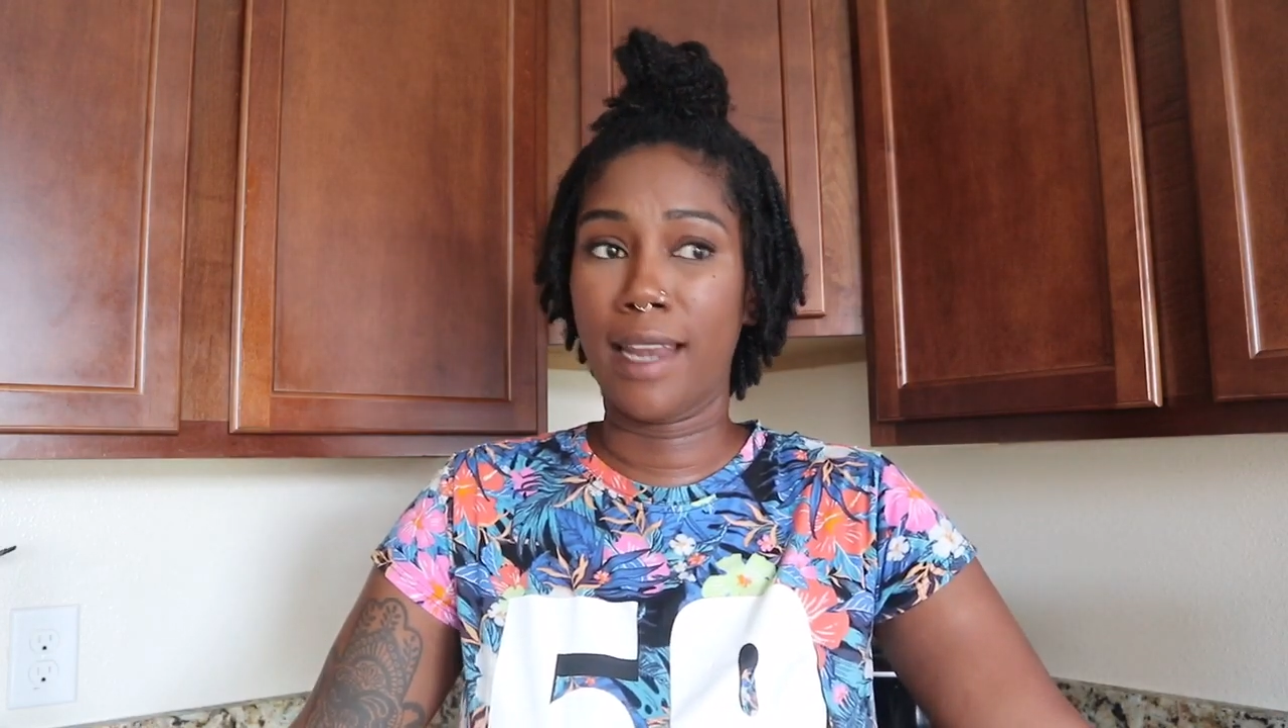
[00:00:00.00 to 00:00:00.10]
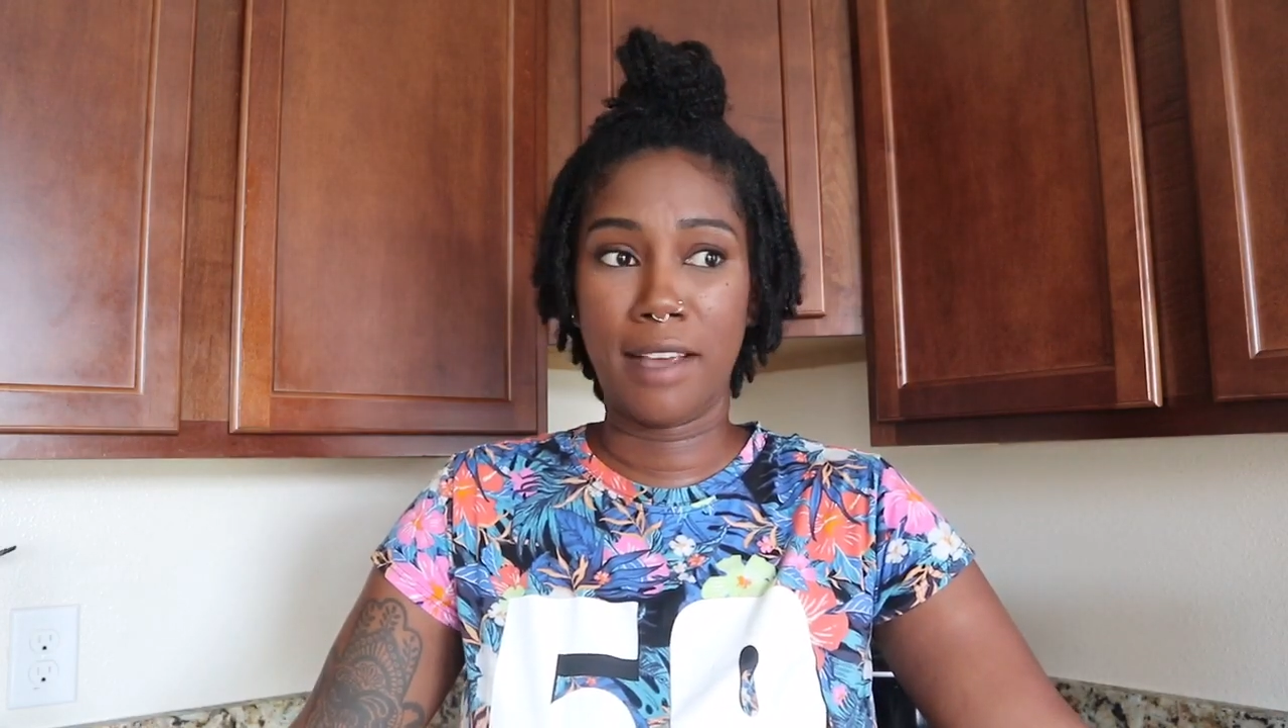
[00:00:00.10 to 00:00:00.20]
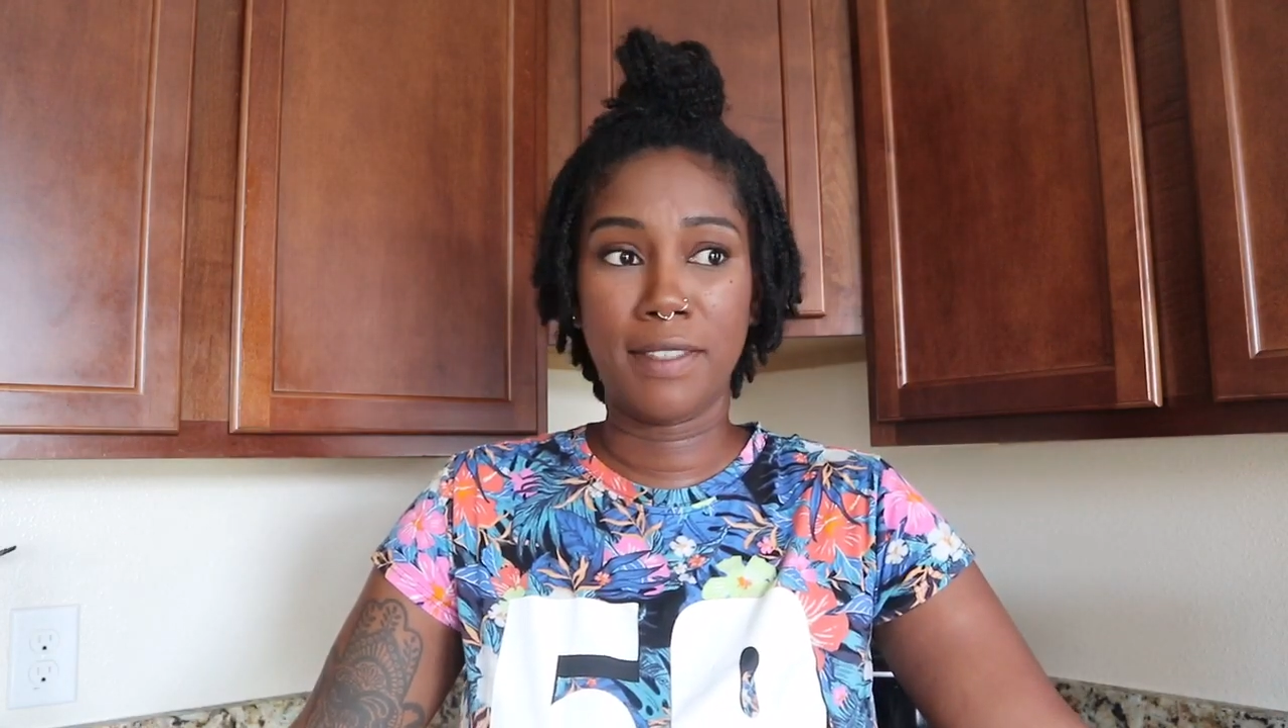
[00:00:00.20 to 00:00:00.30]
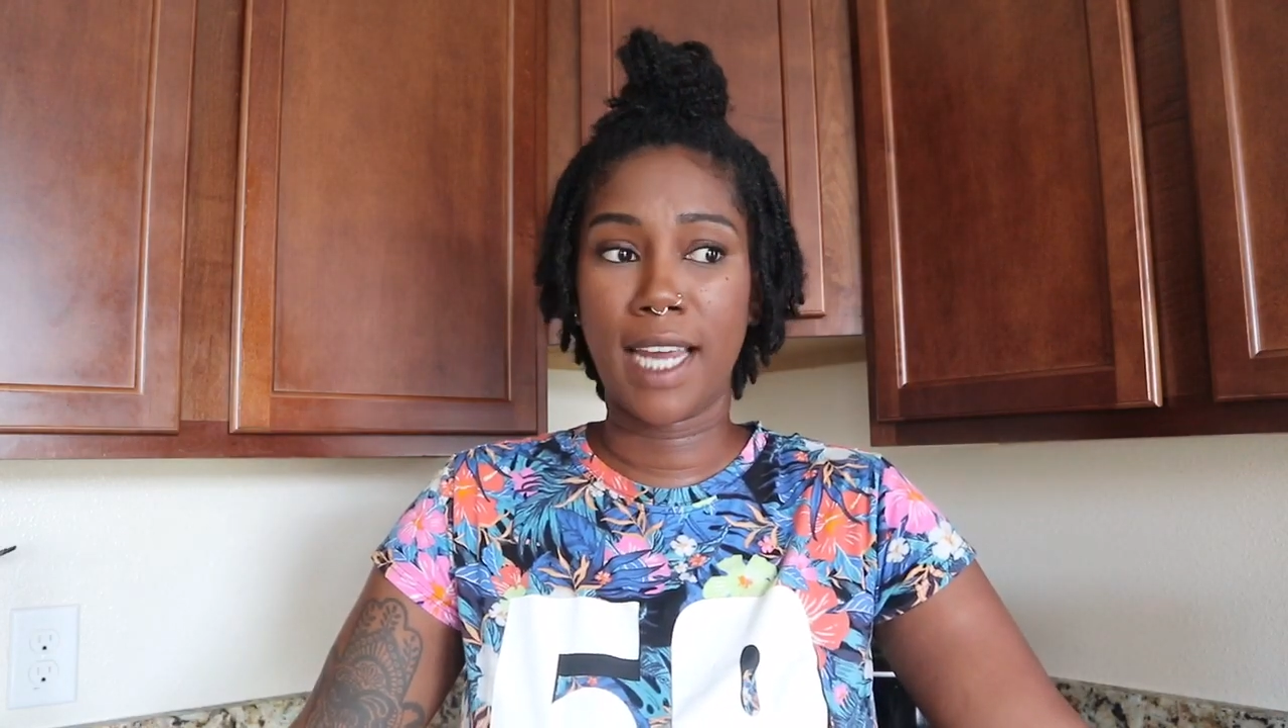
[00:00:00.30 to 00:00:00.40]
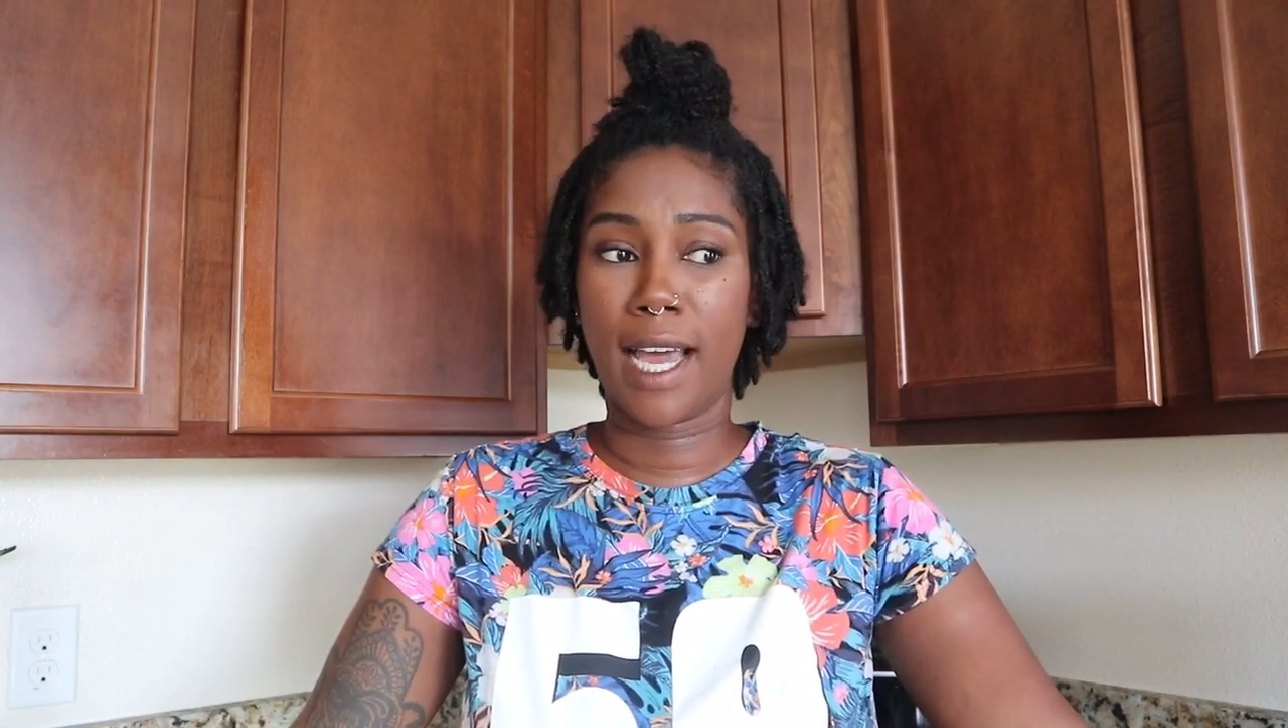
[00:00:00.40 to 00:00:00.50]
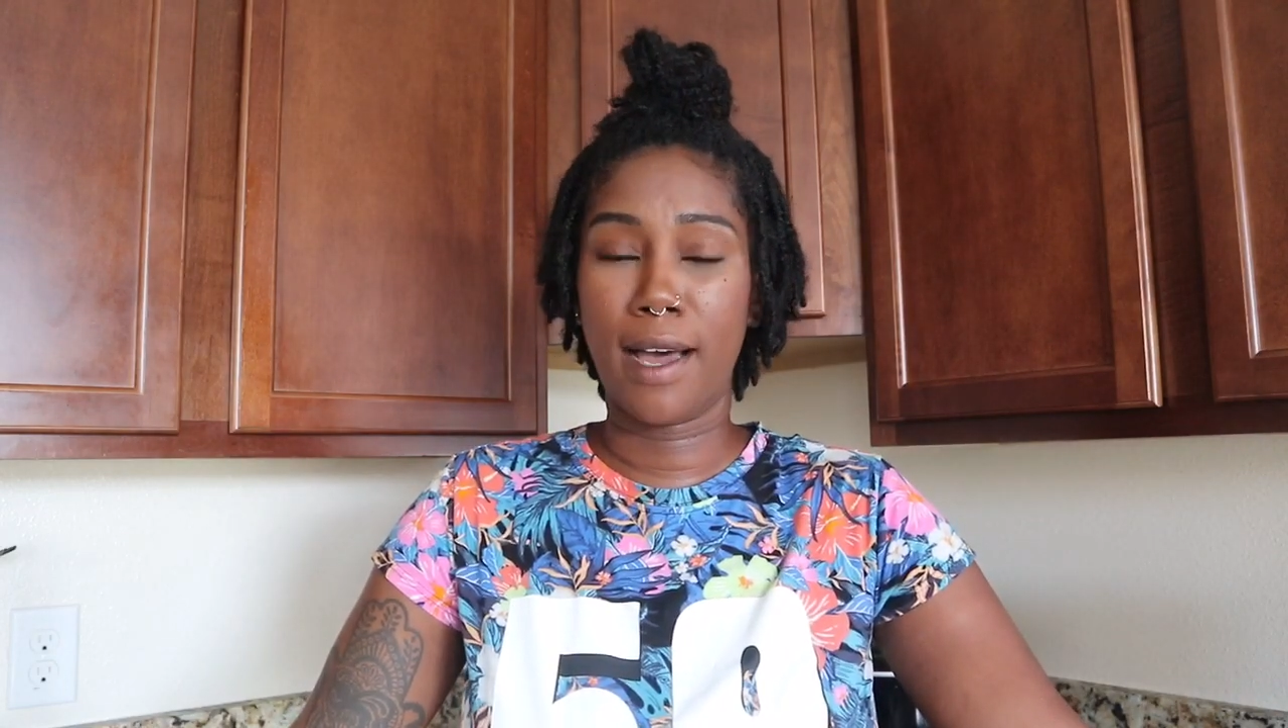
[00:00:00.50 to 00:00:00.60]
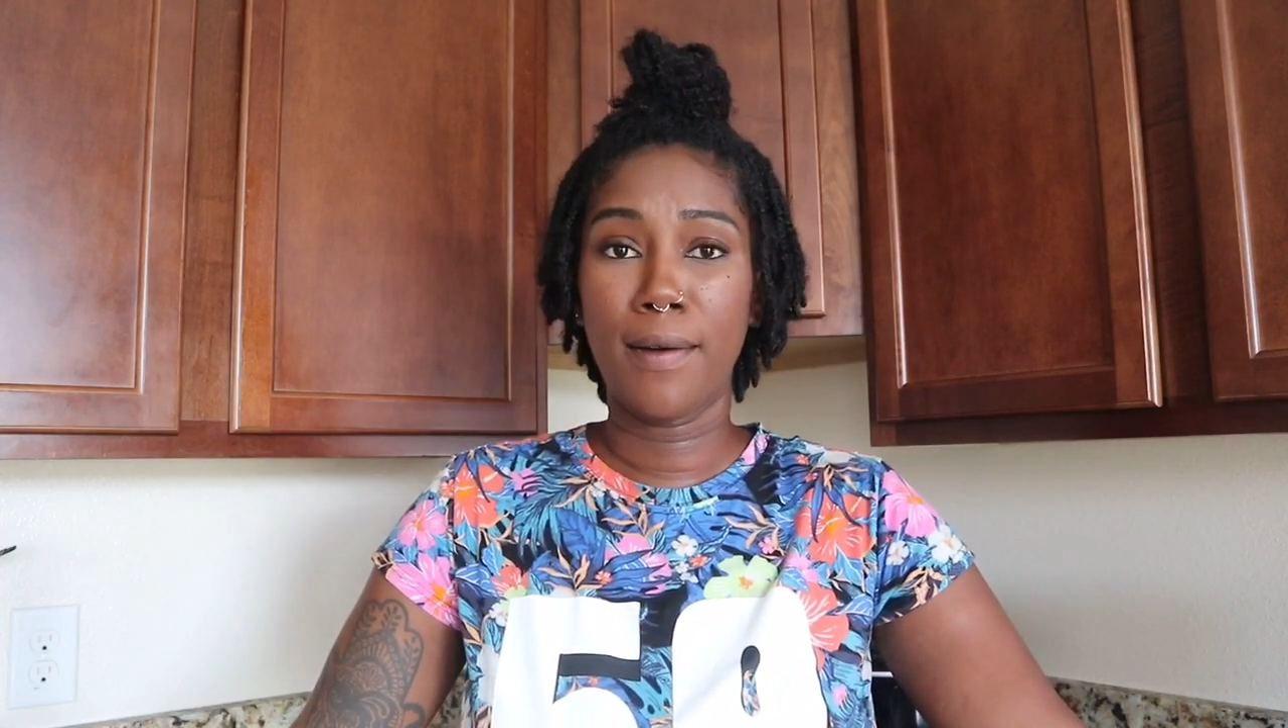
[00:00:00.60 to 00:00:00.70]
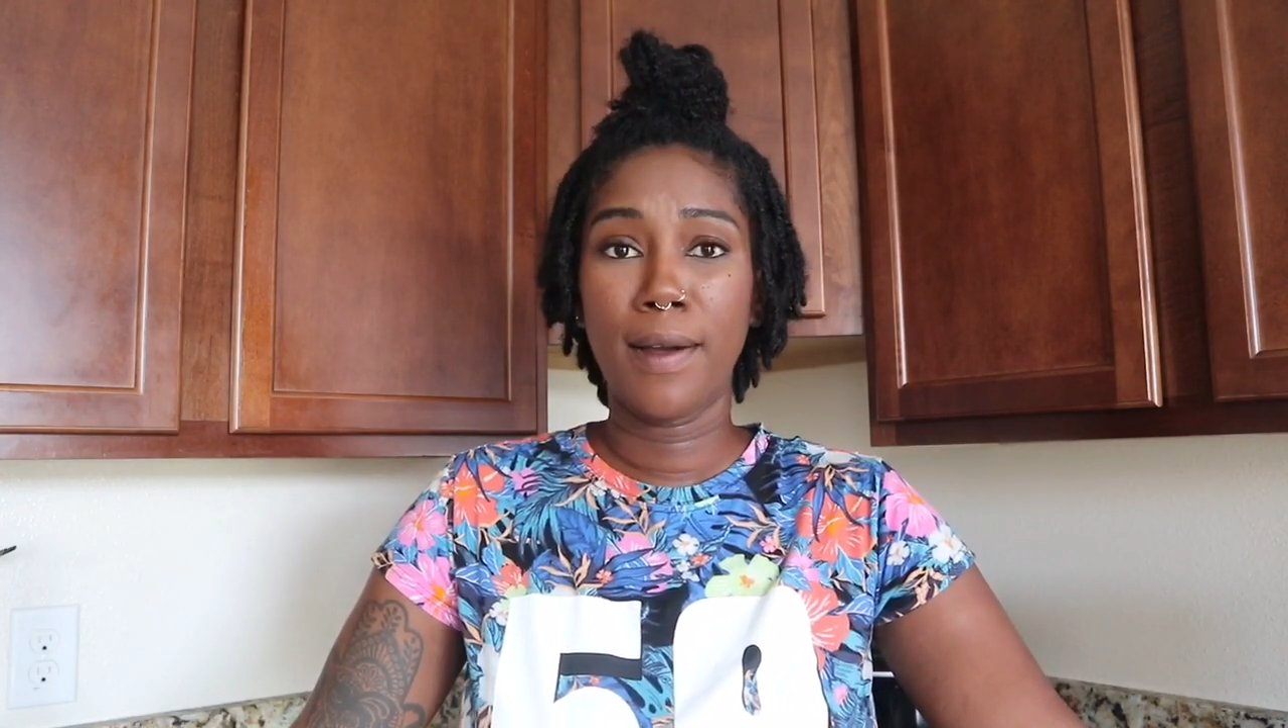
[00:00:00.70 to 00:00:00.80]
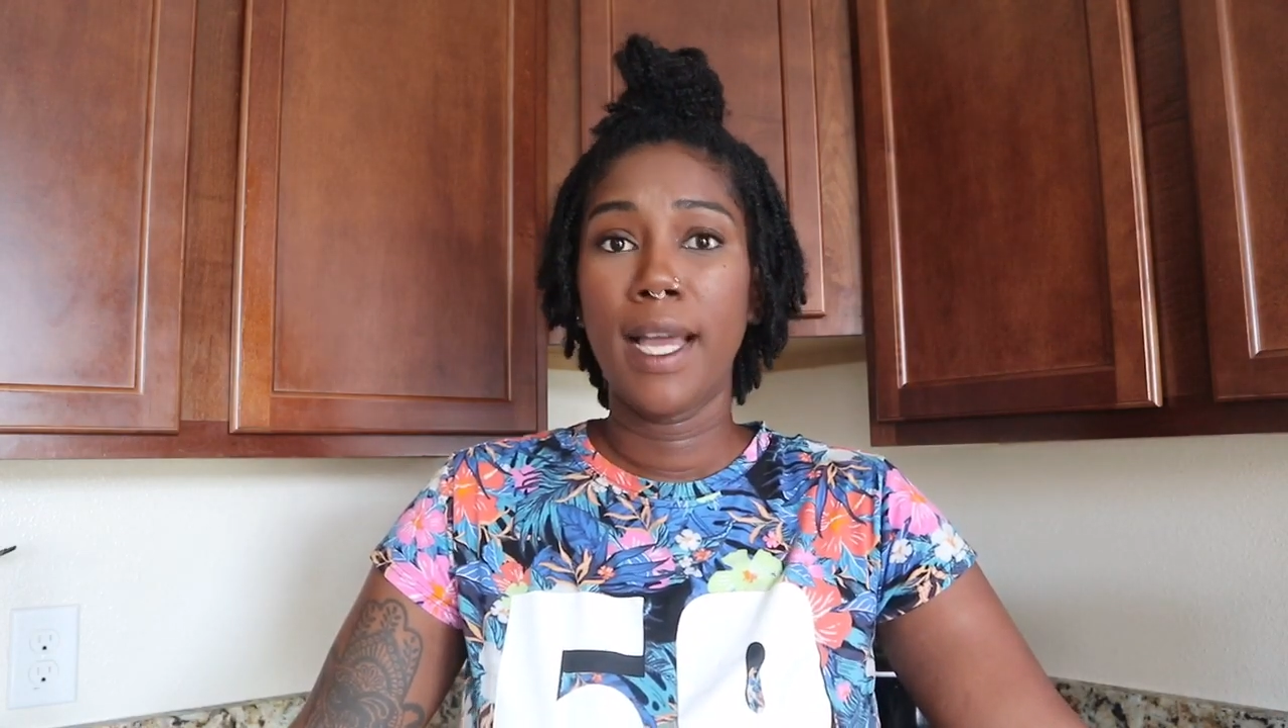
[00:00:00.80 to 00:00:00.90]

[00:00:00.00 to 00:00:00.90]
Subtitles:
lifestyle.